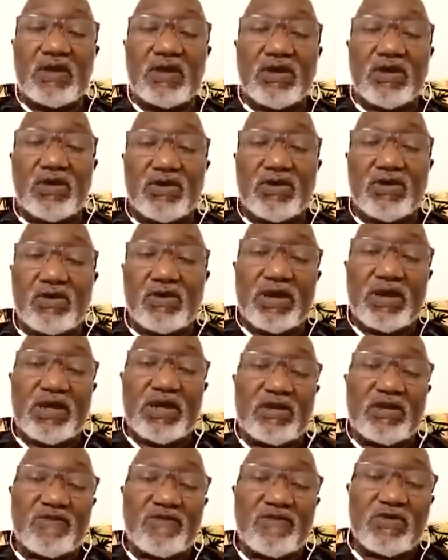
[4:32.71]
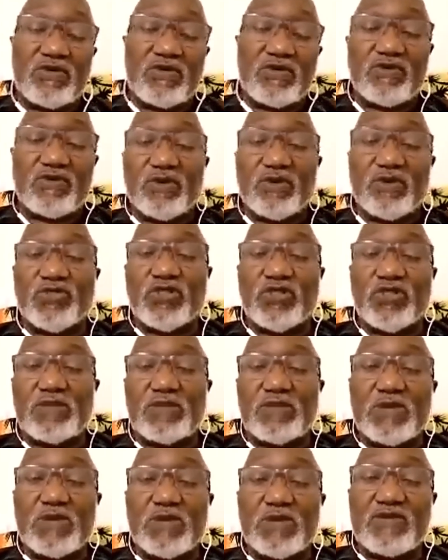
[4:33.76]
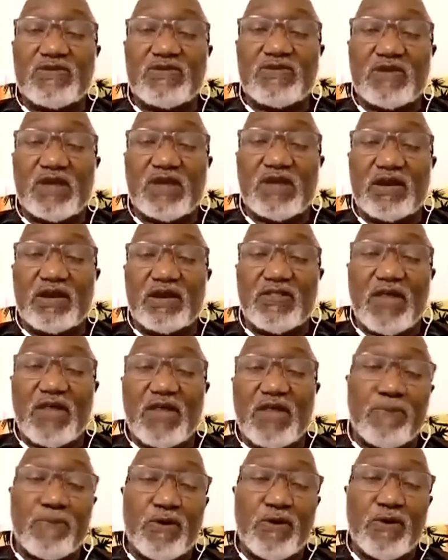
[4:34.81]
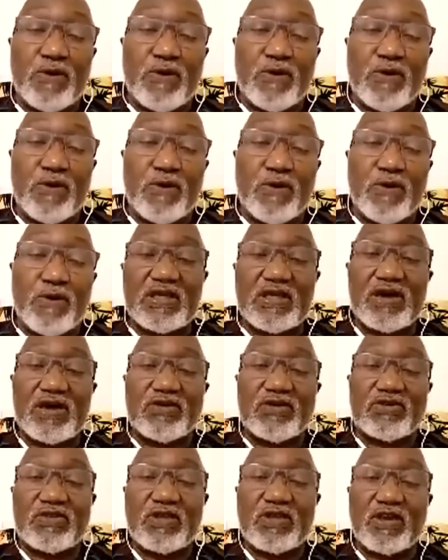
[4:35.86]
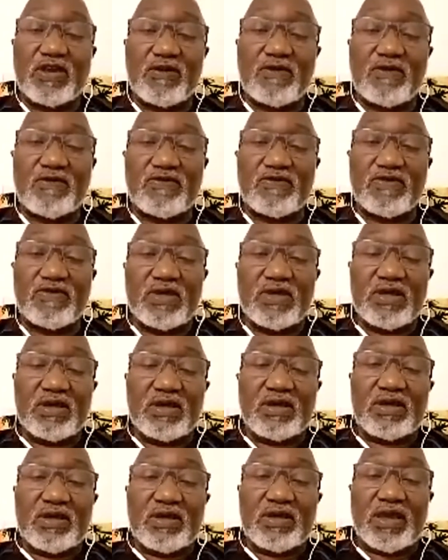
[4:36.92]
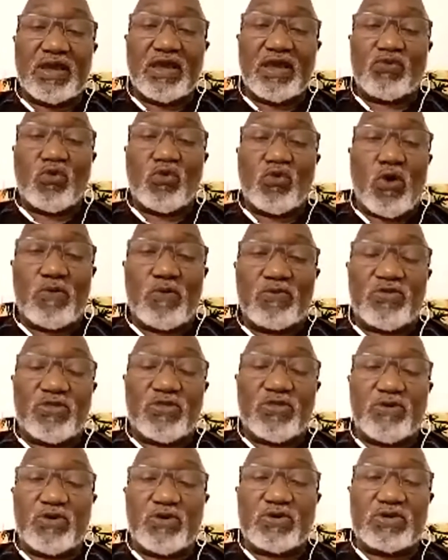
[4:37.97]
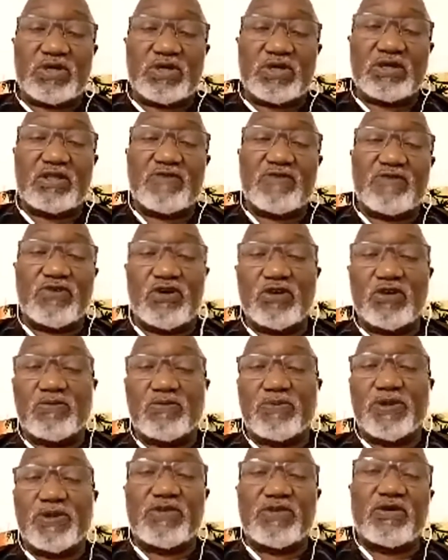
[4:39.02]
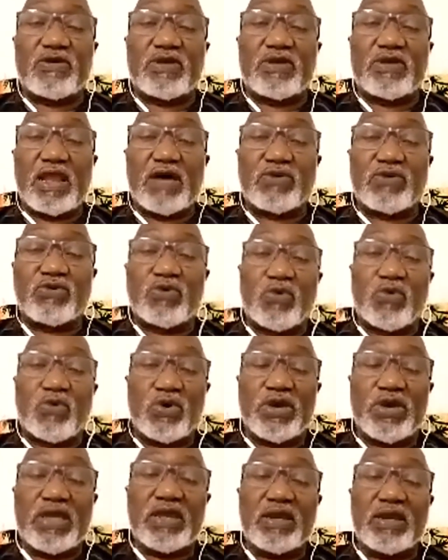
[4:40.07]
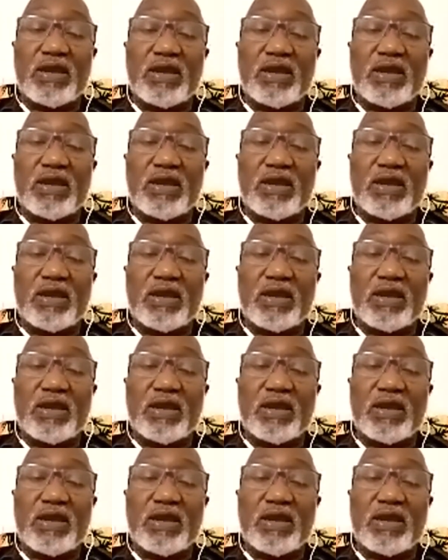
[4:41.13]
you are interviewed for about 30 minutes. And at that point, the only thing I was thinking of is warmth, because this is the first place I was allowed to go in.